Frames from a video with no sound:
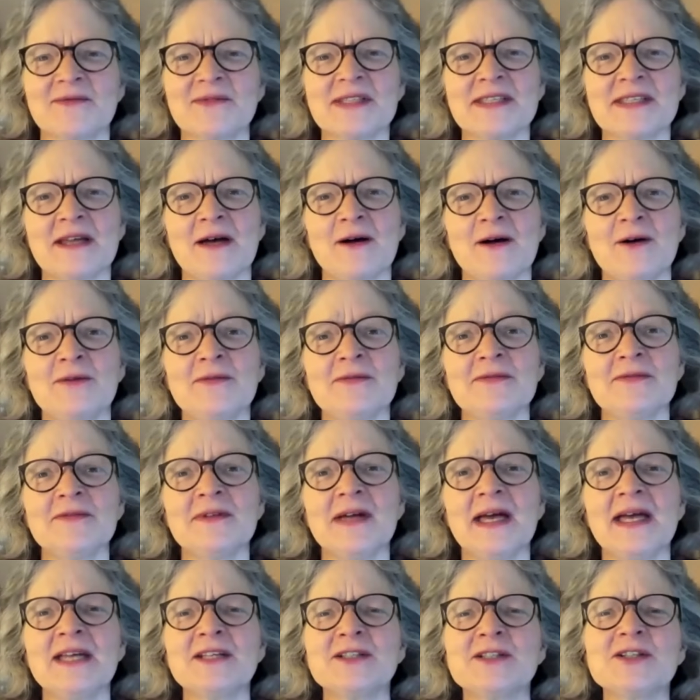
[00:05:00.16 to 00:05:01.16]
of self
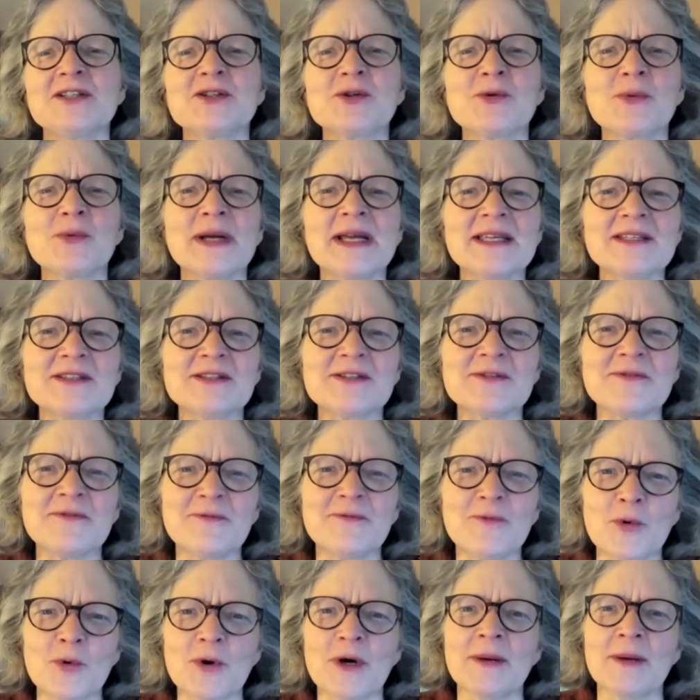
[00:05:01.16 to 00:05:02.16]
and to
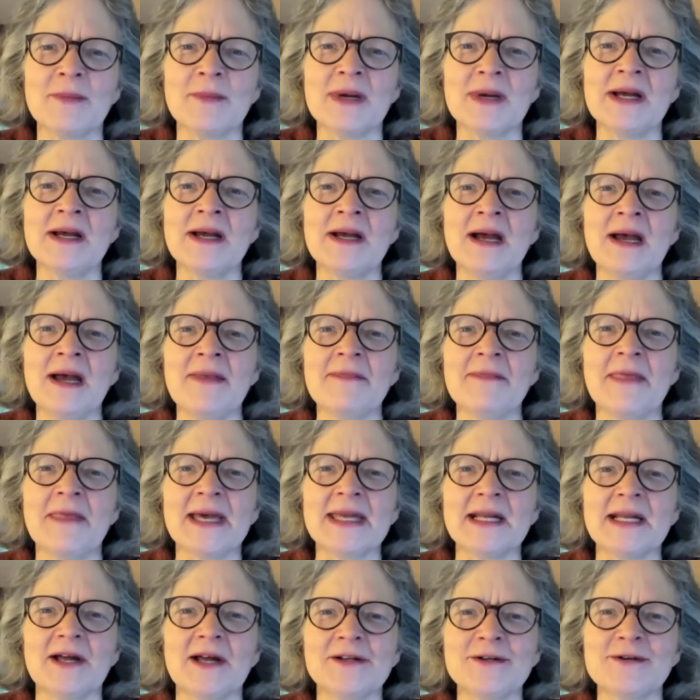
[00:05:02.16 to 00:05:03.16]
transform
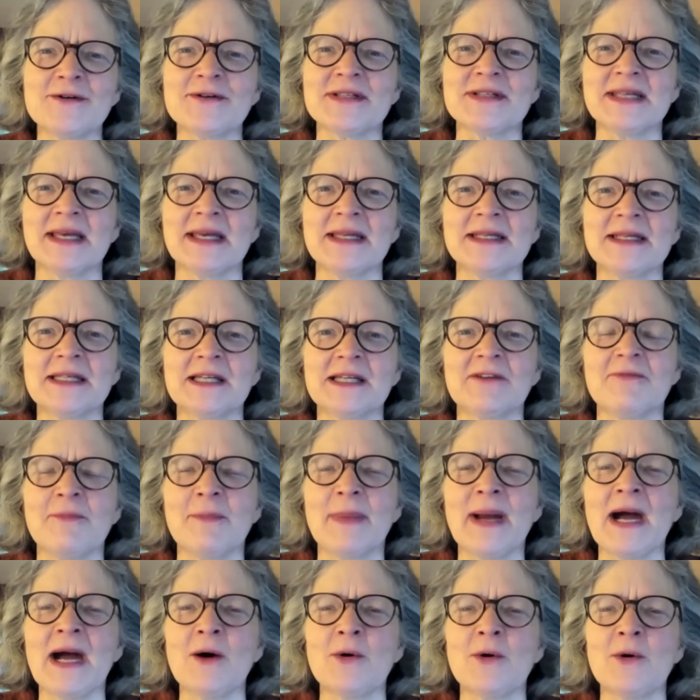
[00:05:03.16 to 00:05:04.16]
that understanding of
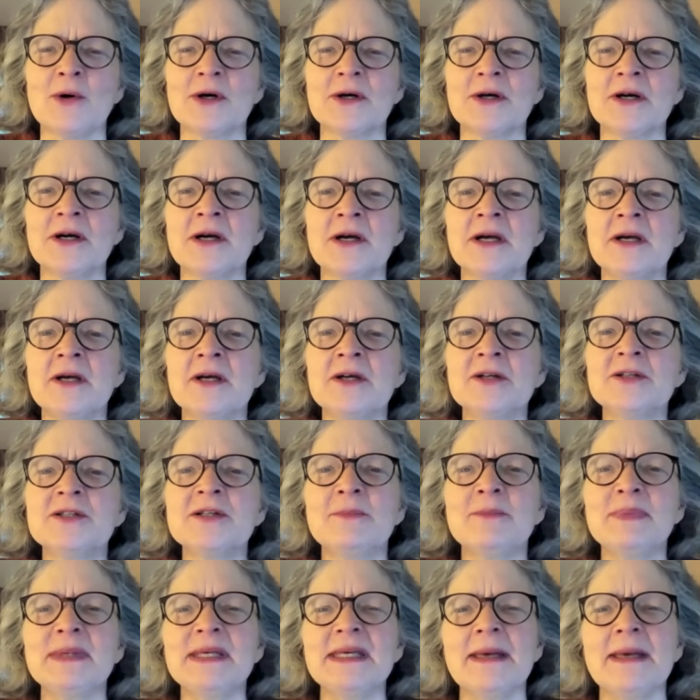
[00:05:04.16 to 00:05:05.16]
power
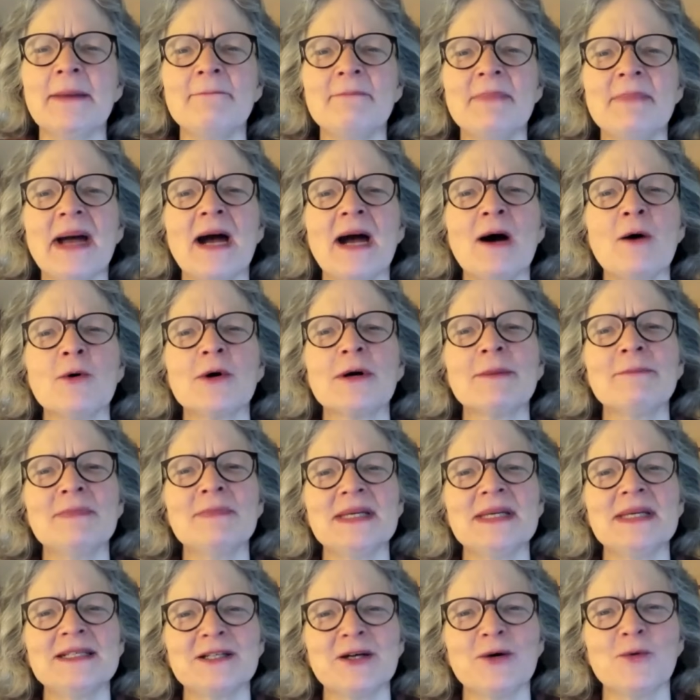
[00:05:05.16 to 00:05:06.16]
to be
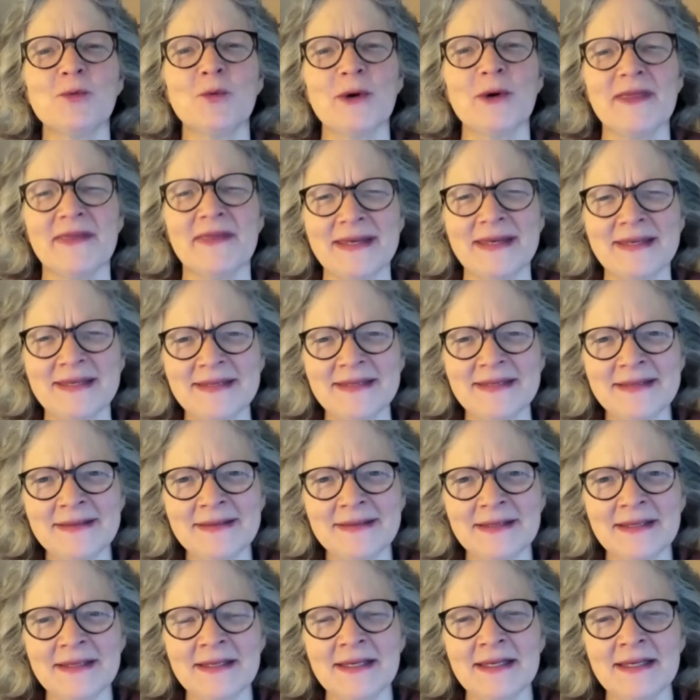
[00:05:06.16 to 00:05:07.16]
empowerment within,
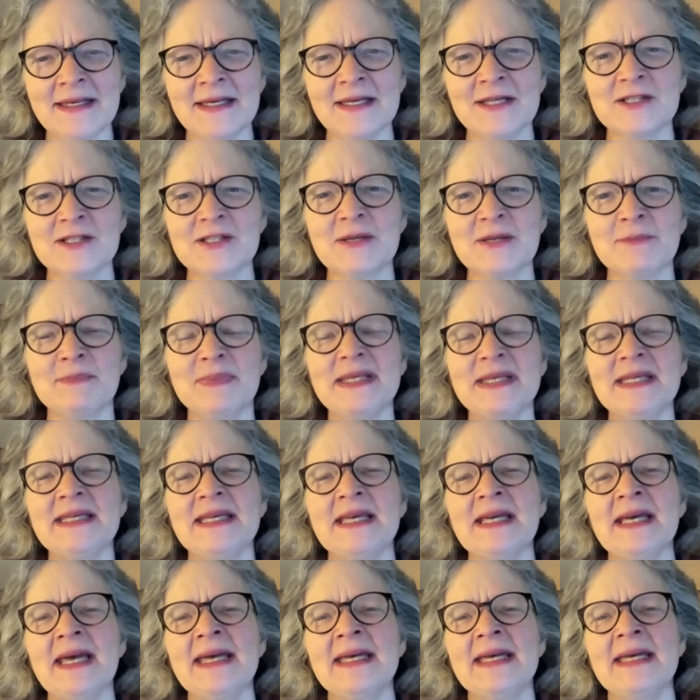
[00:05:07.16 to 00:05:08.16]
to
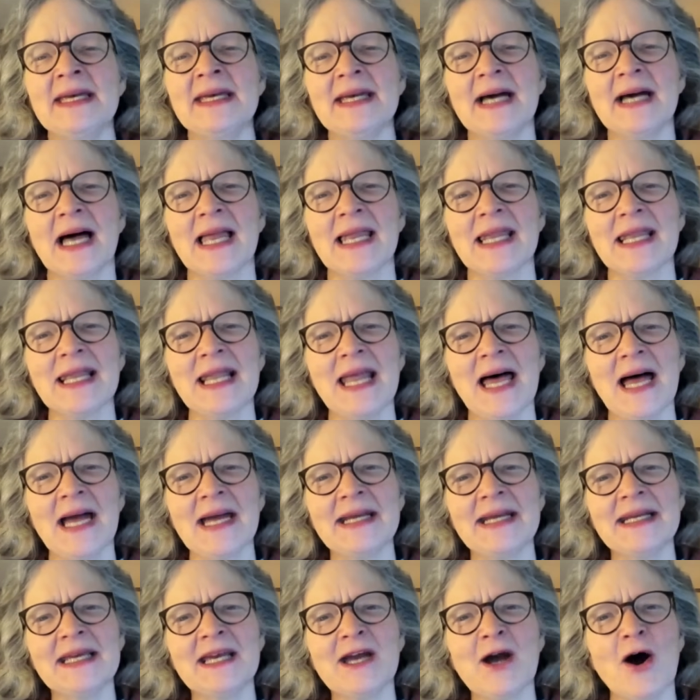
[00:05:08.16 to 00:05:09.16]
be
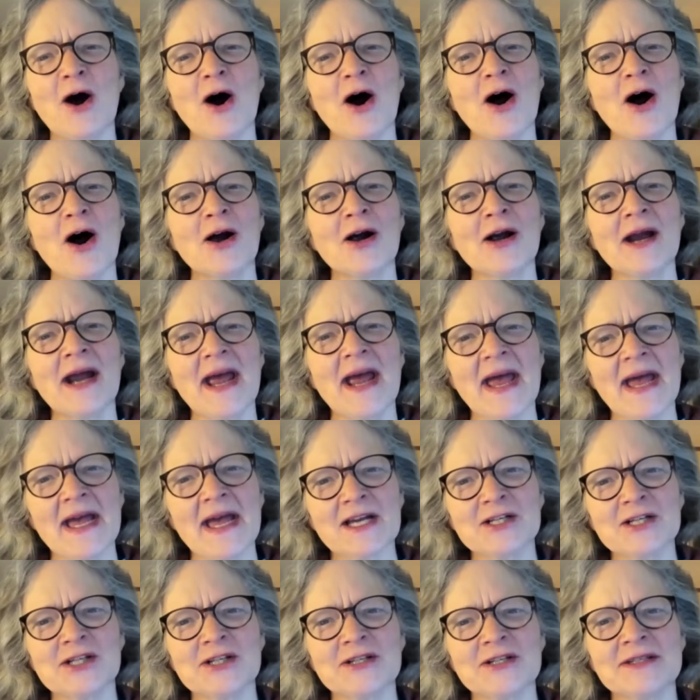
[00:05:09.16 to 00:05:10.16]
aligning our
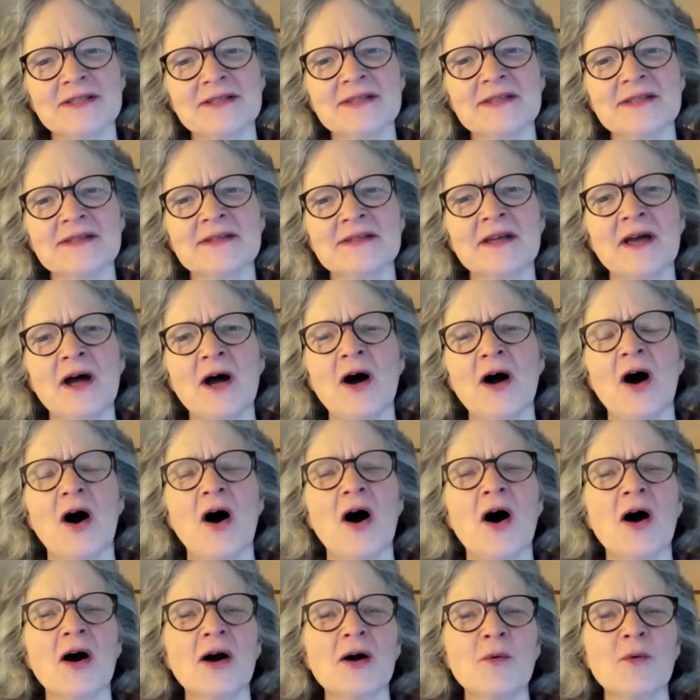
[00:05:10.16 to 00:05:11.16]
actions,
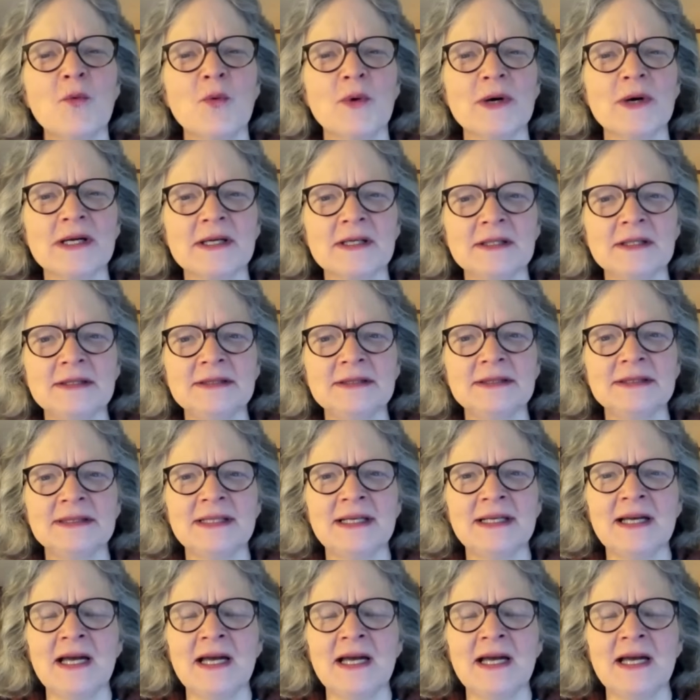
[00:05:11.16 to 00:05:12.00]
our will,